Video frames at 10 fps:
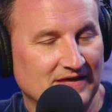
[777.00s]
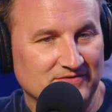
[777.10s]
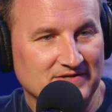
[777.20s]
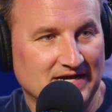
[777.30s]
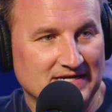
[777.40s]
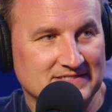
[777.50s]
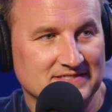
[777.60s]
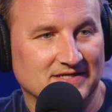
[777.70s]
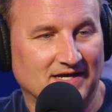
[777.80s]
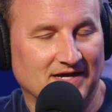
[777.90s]
The other
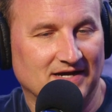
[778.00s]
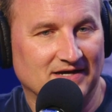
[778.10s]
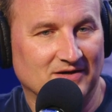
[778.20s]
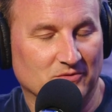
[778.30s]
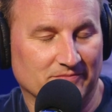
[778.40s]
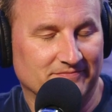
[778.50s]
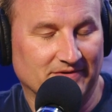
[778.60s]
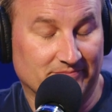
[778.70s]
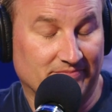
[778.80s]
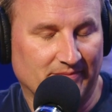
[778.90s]
night, or
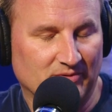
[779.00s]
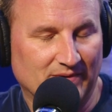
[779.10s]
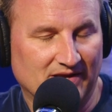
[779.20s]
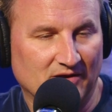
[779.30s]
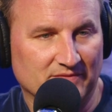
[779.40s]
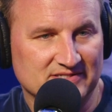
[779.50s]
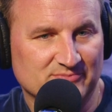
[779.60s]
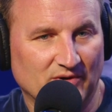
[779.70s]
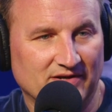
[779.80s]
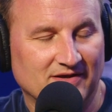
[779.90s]
probably we could go at this
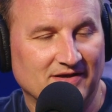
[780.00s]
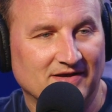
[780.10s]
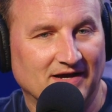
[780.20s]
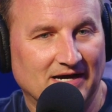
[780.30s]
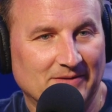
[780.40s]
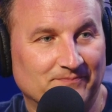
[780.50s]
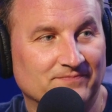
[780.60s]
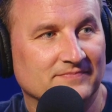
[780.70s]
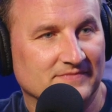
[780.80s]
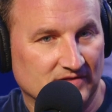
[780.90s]
point.
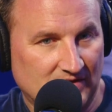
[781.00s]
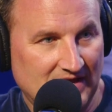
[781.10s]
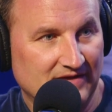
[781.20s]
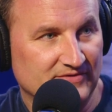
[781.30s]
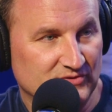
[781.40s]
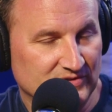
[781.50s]
Okay, they're